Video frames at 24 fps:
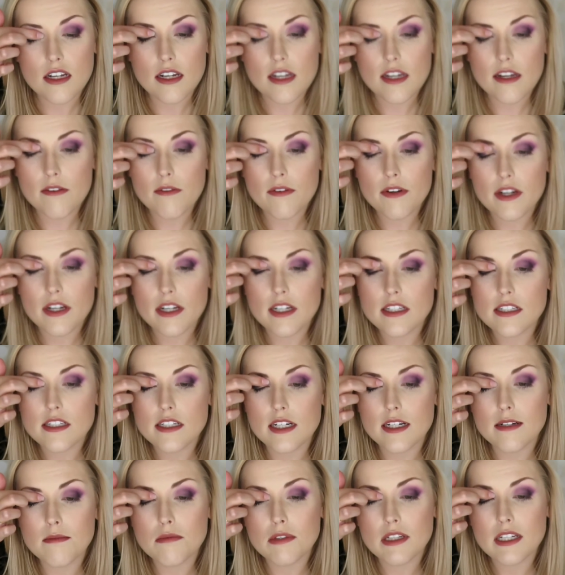And we're going to
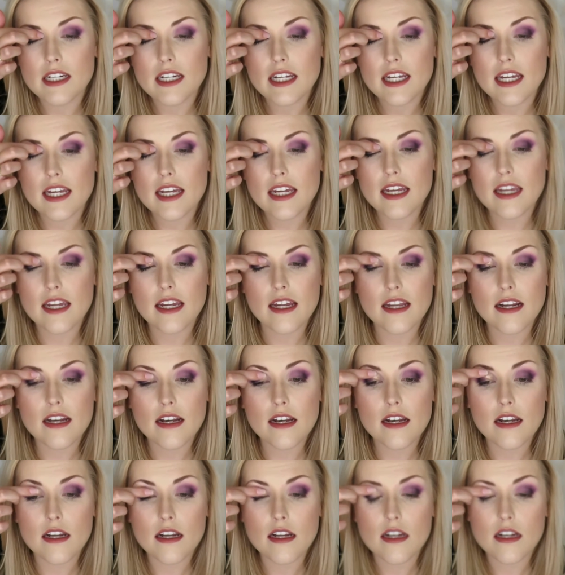start blending it in.